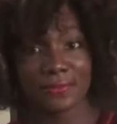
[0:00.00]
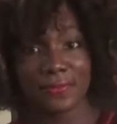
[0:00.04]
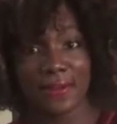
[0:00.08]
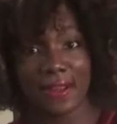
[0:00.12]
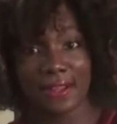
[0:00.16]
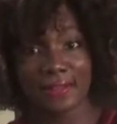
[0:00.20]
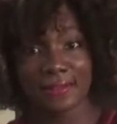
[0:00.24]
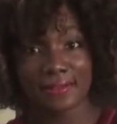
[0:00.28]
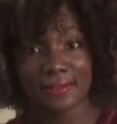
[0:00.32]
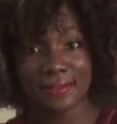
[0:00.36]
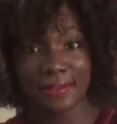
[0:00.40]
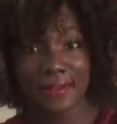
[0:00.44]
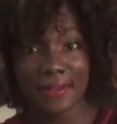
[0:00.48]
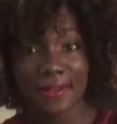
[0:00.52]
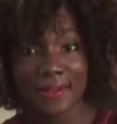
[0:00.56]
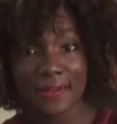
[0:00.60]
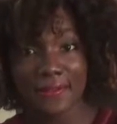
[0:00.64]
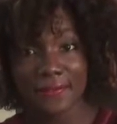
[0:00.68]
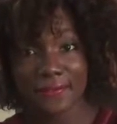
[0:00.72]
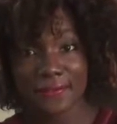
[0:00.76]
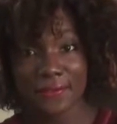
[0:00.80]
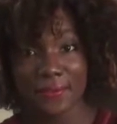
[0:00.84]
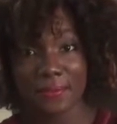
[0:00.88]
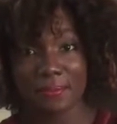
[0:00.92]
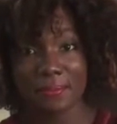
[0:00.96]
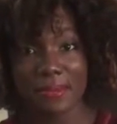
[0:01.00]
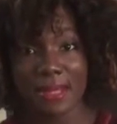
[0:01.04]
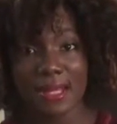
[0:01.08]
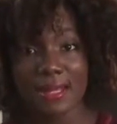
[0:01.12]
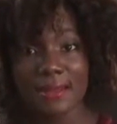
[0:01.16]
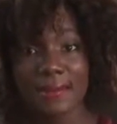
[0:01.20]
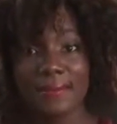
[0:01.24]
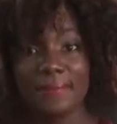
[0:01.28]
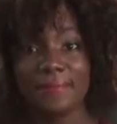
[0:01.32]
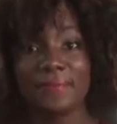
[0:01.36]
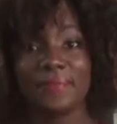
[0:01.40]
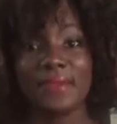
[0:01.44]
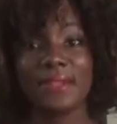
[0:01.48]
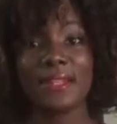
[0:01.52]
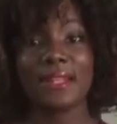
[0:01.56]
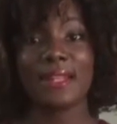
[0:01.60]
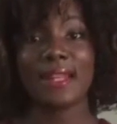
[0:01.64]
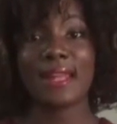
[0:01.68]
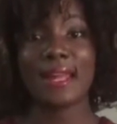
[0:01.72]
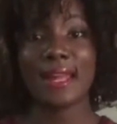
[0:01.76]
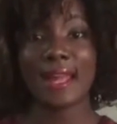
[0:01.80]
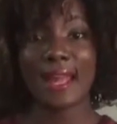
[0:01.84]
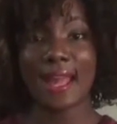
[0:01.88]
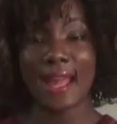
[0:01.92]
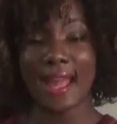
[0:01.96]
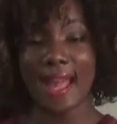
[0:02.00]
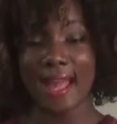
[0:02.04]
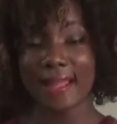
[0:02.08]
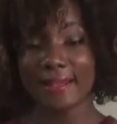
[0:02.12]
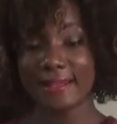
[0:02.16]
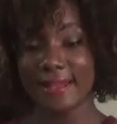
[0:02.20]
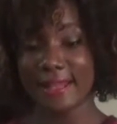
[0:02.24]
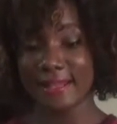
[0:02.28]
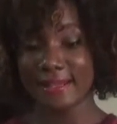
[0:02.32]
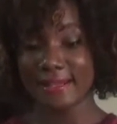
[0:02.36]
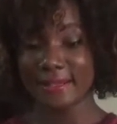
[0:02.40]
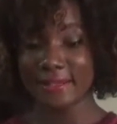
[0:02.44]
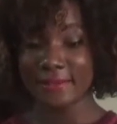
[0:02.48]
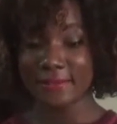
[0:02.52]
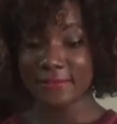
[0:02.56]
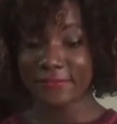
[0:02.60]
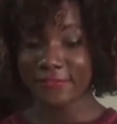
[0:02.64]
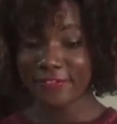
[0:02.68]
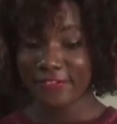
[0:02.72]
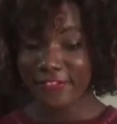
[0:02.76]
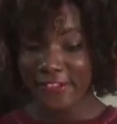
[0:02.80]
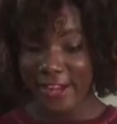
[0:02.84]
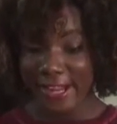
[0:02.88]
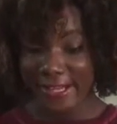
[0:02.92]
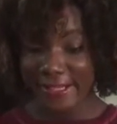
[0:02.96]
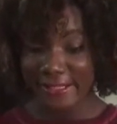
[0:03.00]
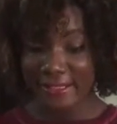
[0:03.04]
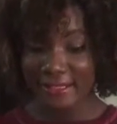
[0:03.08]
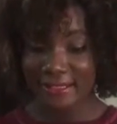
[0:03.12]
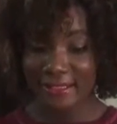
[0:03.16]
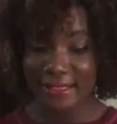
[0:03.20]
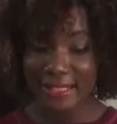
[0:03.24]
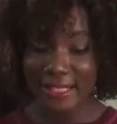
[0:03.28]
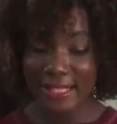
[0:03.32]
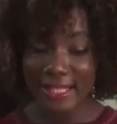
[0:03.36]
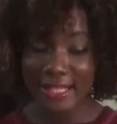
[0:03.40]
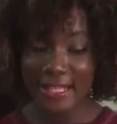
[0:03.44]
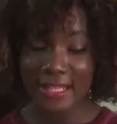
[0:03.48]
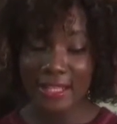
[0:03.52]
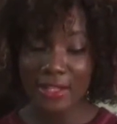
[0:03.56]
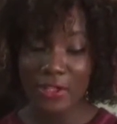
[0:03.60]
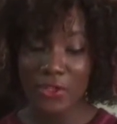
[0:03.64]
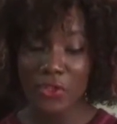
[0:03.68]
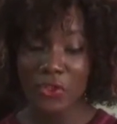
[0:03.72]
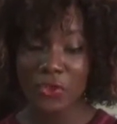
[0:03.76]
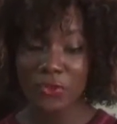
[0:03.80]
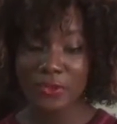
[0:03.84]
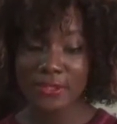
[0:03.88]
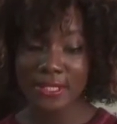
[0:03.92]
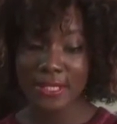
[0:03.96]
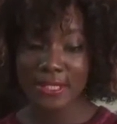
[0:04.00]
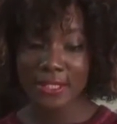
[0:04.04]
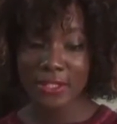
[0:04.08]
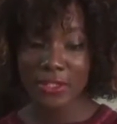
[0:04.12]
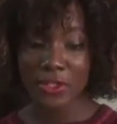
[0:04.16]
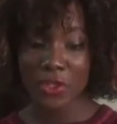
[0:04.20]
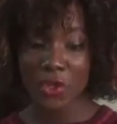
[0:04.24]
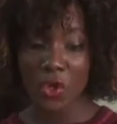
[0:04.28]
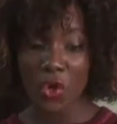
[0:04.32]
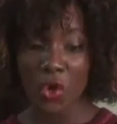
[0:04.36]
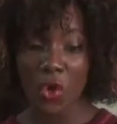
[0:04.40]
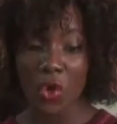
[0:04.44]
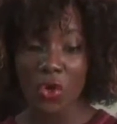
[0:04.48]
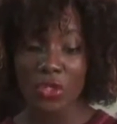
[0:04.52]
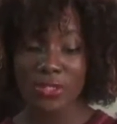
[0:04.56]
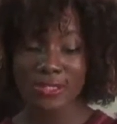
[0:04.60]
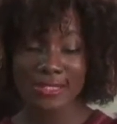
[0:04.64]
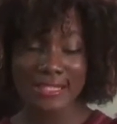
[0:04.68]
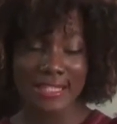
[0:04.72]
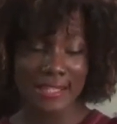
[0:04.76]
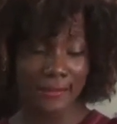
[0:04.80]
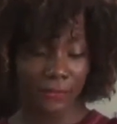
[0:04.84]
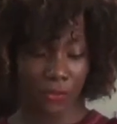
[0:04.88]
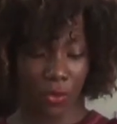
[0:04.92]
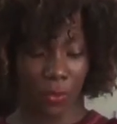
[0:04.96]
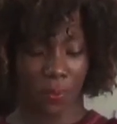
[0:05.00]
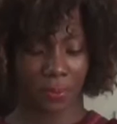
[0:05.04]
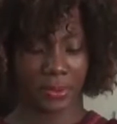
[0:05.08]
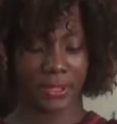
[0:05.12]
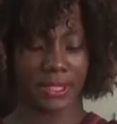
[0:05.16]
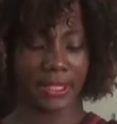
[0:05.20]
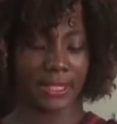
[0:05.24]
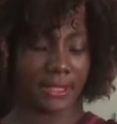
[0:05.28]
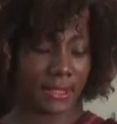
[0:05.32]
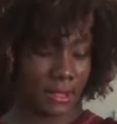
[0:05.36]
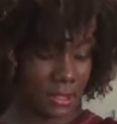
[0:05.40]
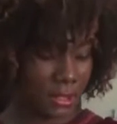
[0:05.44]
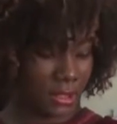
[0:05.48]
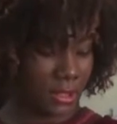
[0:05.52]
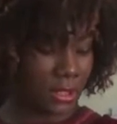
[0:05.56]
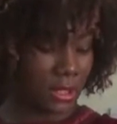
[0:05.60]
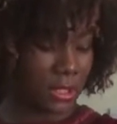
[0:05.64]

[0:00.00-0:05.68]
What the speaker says: fine for me. And then finally you take your sleeve opening.